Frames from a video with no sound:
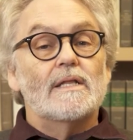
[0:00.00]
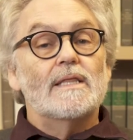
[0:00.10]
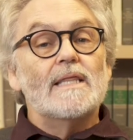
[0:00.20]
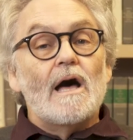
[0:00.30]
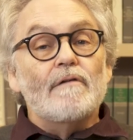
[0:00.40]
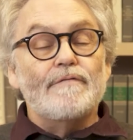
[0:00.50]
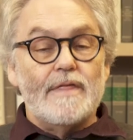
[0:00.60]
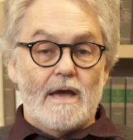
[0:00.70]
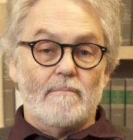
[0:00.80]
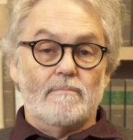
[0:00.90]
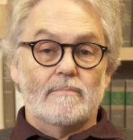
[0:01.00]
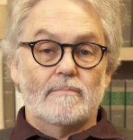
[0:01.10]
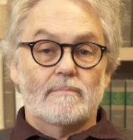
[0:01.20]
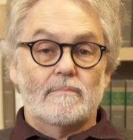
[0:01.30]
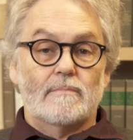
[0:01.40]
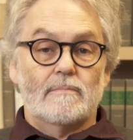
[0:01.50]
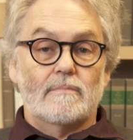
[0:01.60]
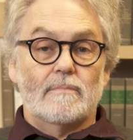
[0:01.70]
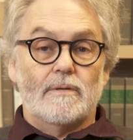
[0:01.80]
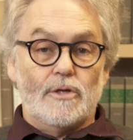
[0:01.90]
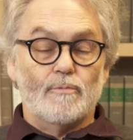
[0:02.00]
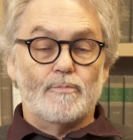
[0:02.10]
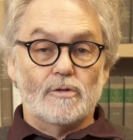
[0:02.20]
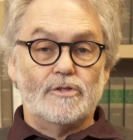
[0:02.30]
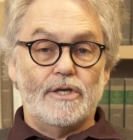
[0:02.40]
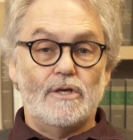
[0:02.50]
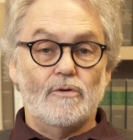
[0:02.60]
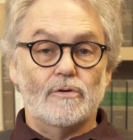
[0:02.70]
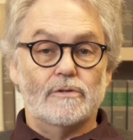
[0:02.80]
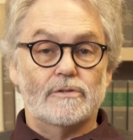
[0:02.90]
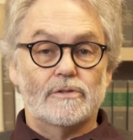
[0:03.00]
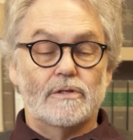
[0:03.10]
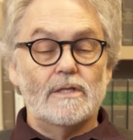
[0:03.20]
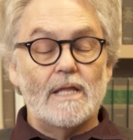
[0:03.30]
Love them, your persecutors.